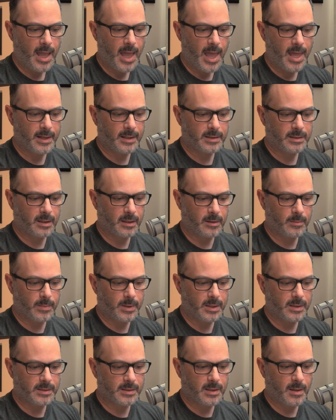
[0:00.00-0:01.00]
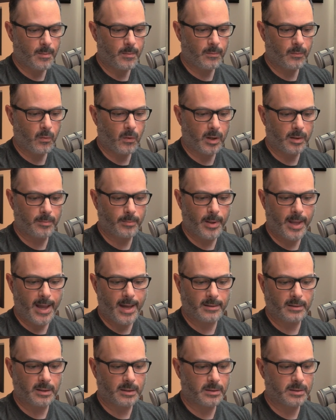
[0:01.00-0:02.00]
And it's going to be somewhat
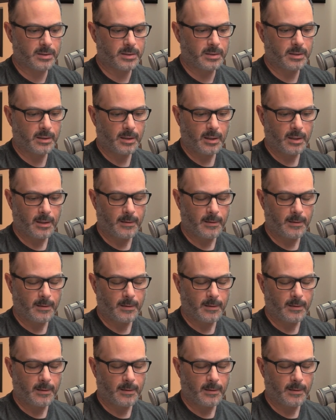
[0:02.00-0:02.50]
balanced.